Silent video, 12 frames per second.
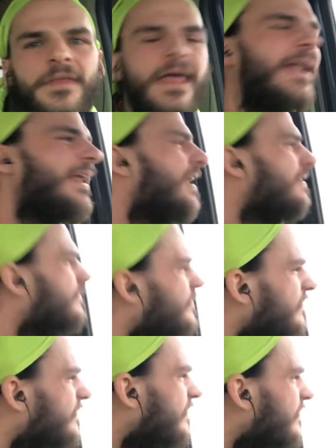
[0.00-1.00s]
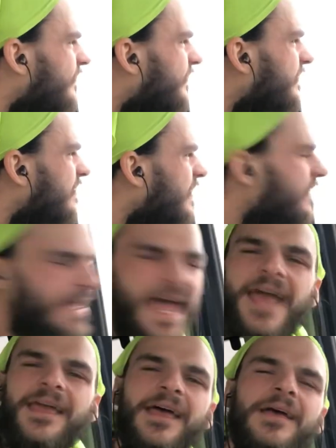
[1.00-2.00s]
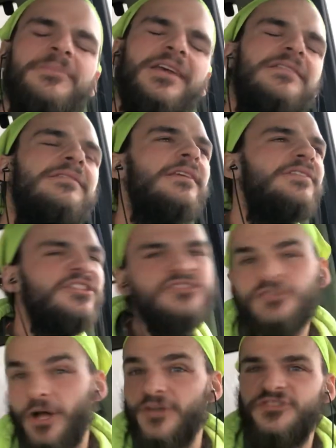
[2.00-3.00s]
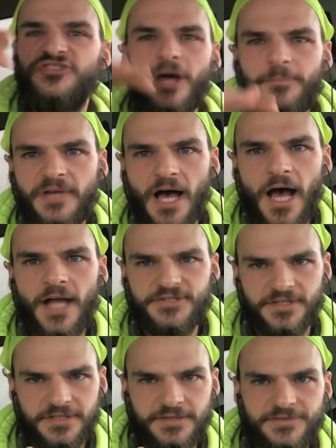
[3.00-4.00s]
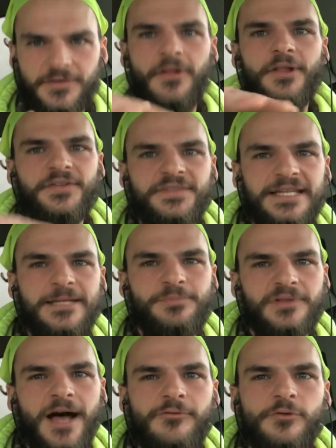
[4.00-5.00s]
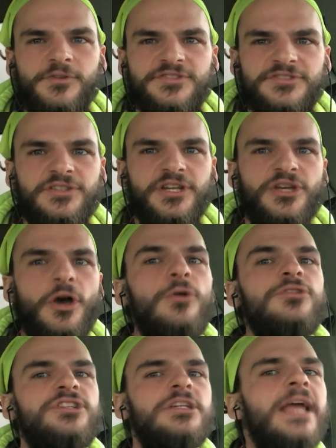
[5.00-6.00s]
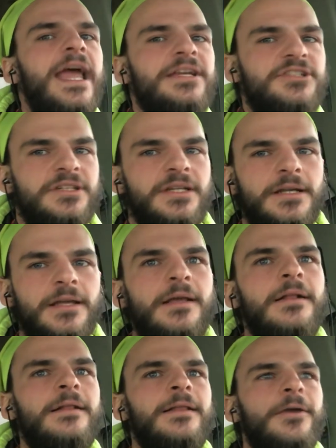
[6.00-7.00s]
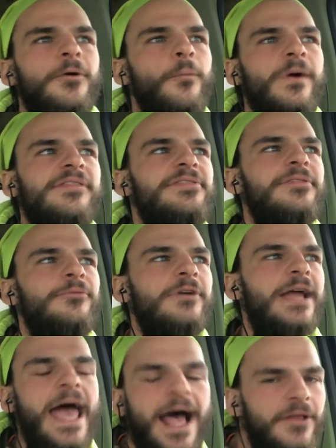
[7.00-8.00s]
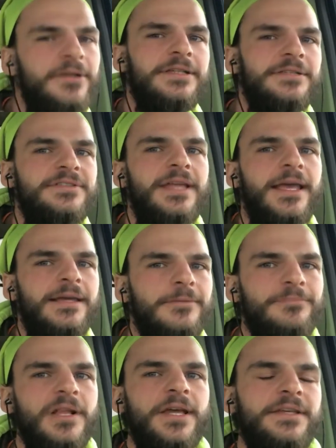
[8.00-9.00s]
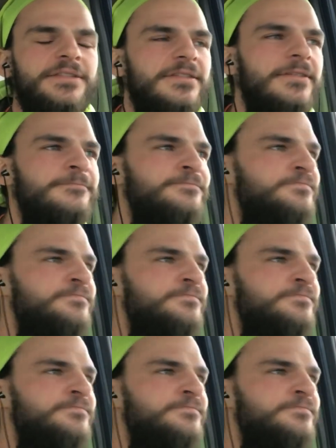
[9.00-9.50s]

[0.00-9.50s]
And I said, yeah, it makes sense. This is all subconscious. This is all on a deep level. This negotiation with reality is taking place.